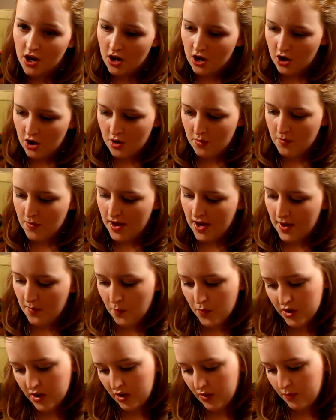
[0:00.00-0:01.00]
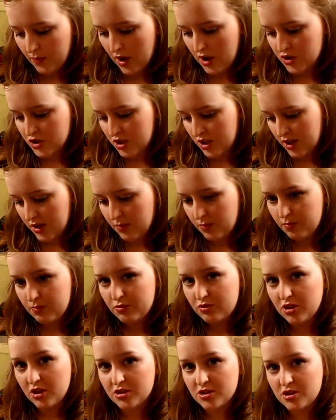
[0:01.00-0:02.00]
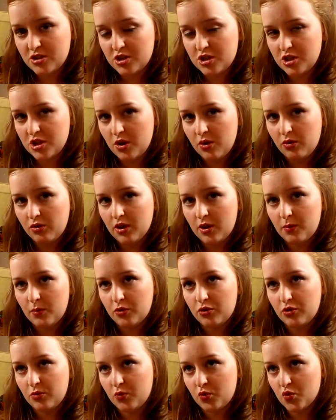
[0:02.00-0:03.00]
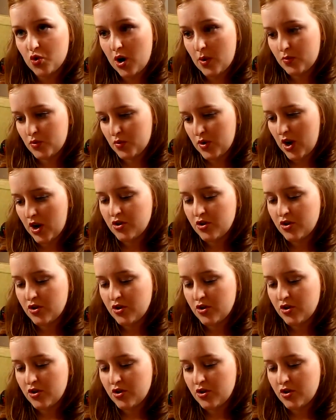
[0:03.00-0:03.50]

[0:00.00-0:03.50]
and when I actually started to use it and was subscribed to it,